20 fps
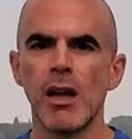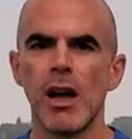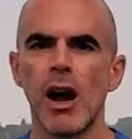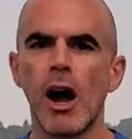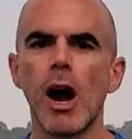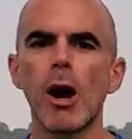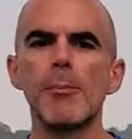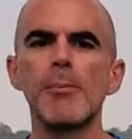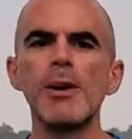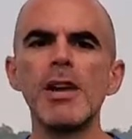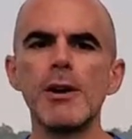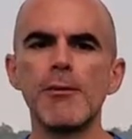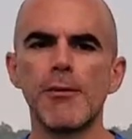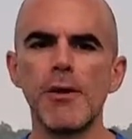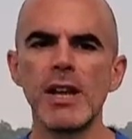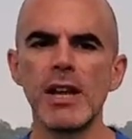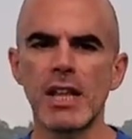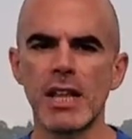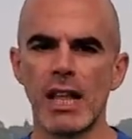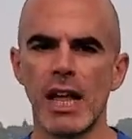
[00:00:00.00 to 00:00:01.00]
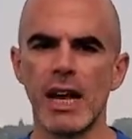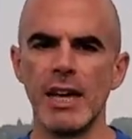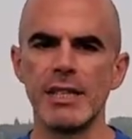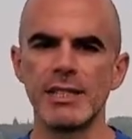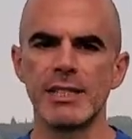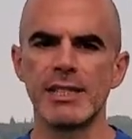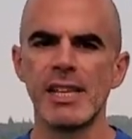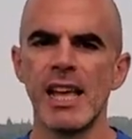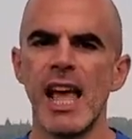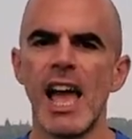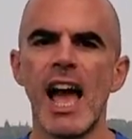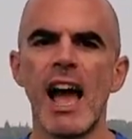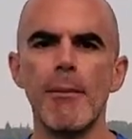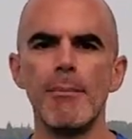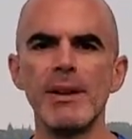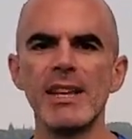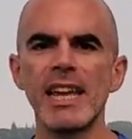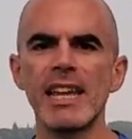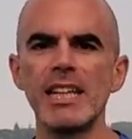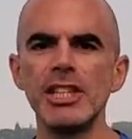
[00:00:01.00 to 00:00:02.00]
Our Peak Freak clients have
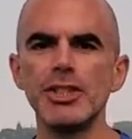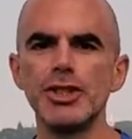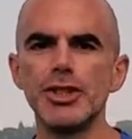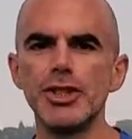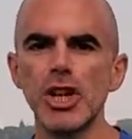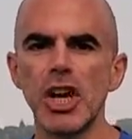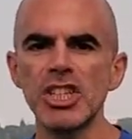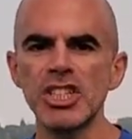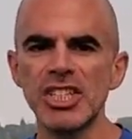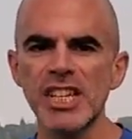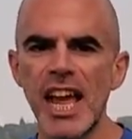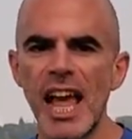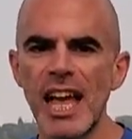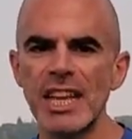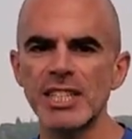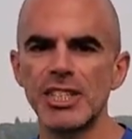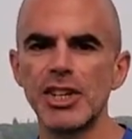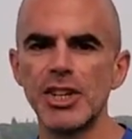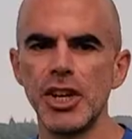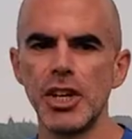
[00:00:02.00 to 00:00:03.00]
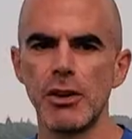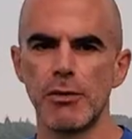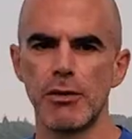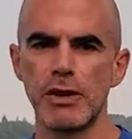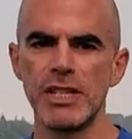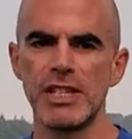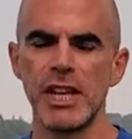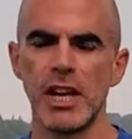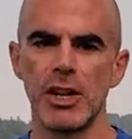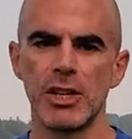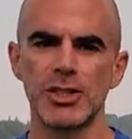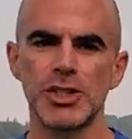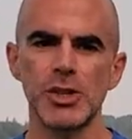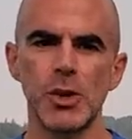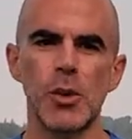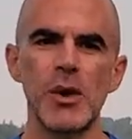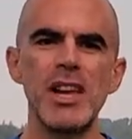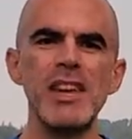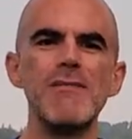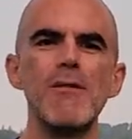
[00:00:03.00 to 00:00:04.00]
been getting just as good of results
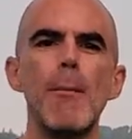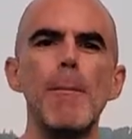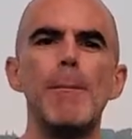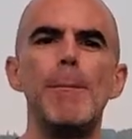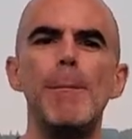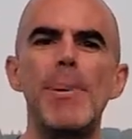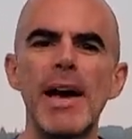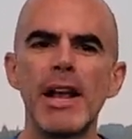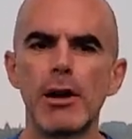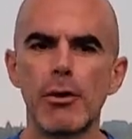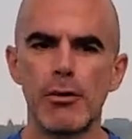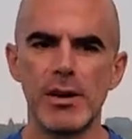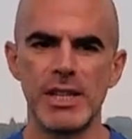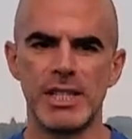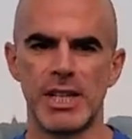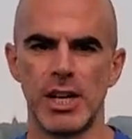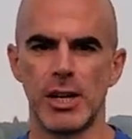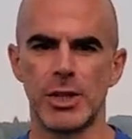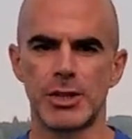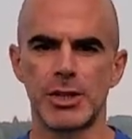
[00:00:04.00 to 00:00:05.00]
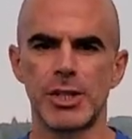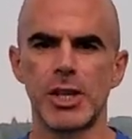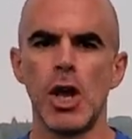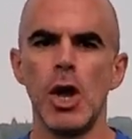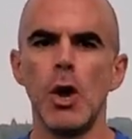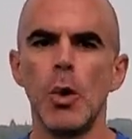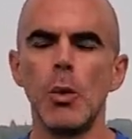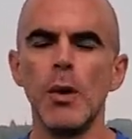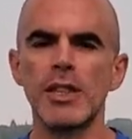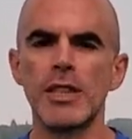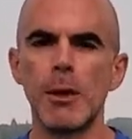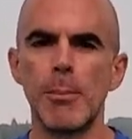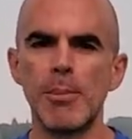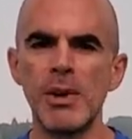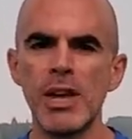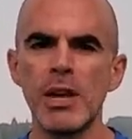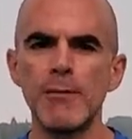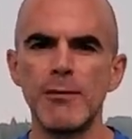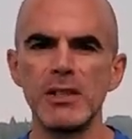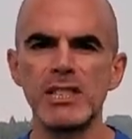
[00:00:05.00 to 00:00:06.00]
or even better results with the
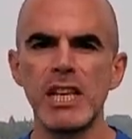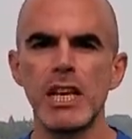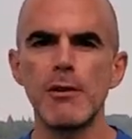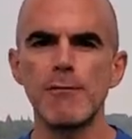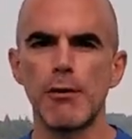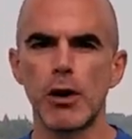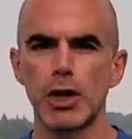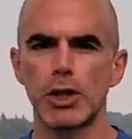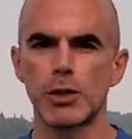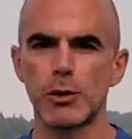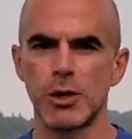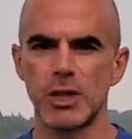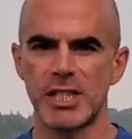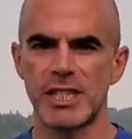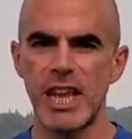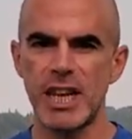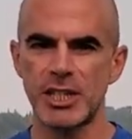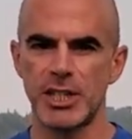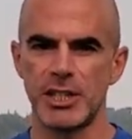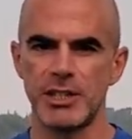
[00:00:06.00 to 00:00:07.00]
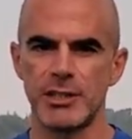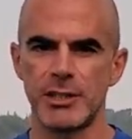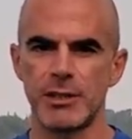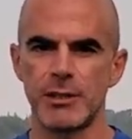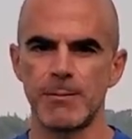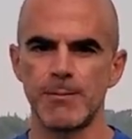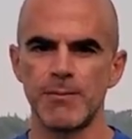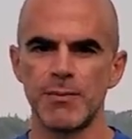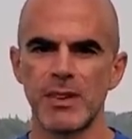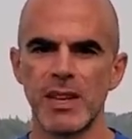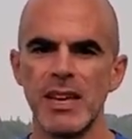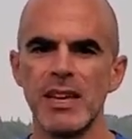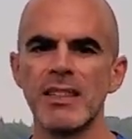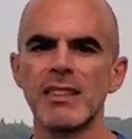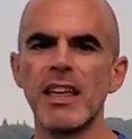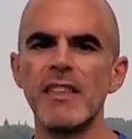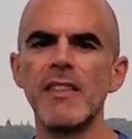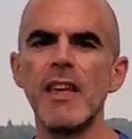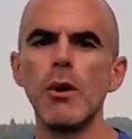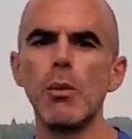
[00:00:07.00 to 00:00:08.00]
Peak Physique virtual sessions
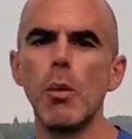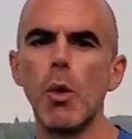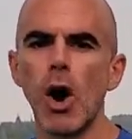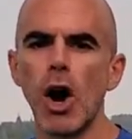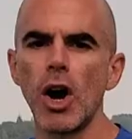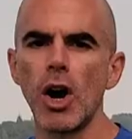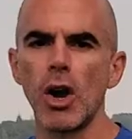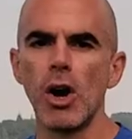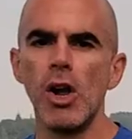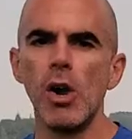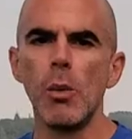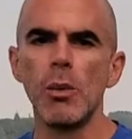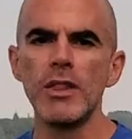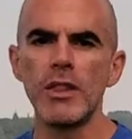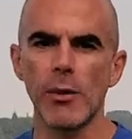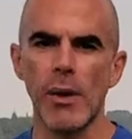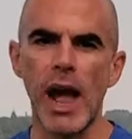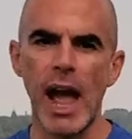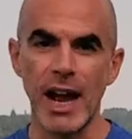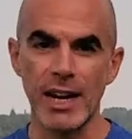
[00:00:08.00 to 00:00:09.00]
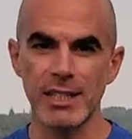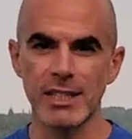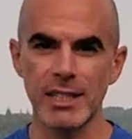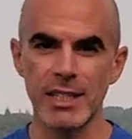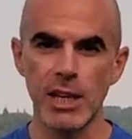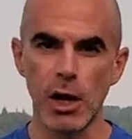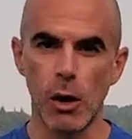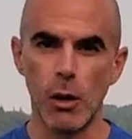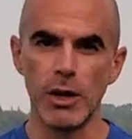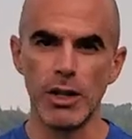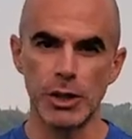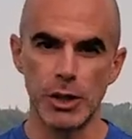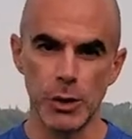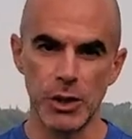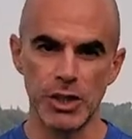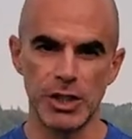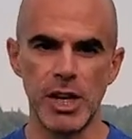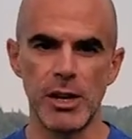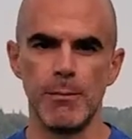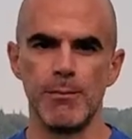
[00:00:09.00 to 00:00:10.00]
than they were when they were actually going to a
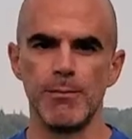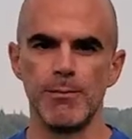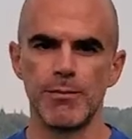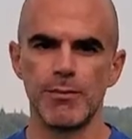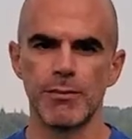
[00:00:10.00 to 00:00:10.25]
gym.